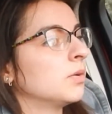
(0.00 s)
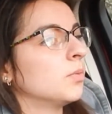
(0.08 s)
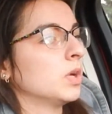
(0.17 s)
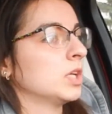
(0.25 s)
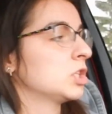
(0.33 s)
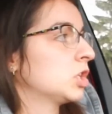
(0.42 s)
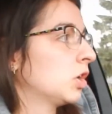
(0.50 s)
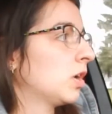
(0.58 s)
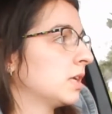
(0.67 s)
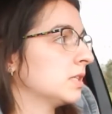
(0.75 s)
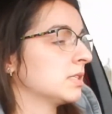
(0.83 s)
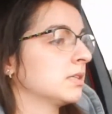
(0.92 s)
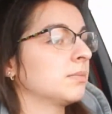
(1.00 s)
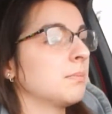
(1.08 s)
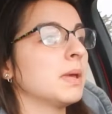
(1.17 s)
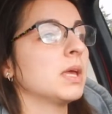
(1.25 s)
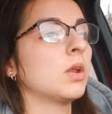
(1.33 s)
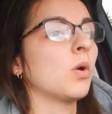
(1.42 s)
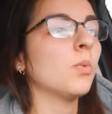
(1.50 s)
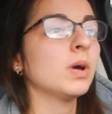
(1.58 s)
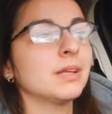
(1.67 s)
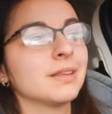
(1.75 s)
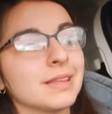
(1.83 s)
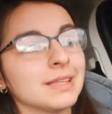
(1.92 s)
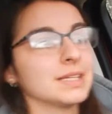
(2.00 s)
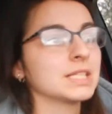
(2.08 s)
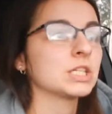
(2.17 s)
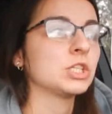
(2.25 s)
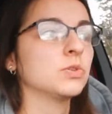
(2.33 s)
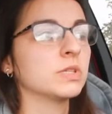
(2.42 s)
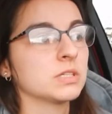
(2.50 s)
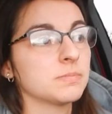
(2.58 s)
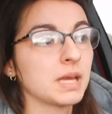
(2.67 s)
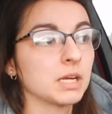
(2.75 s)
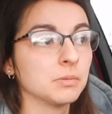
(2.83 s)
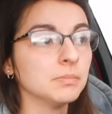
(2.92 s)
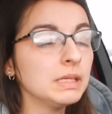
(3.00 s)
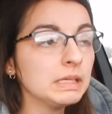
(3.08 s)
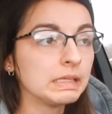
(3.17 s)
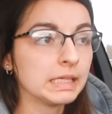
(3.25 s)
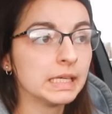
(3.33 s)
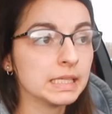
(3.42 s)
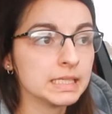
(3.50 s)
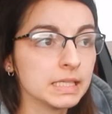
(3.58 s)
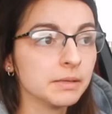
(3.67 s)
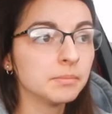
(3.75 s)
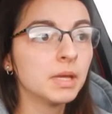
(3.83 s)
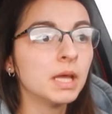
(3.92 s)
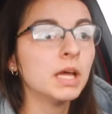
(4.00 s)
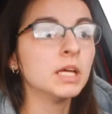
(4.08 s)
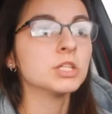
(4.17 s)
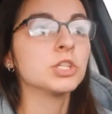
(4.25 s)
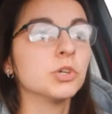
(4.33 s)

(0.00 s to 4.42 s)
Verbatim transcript: which has been one of the things to inspire me to get some.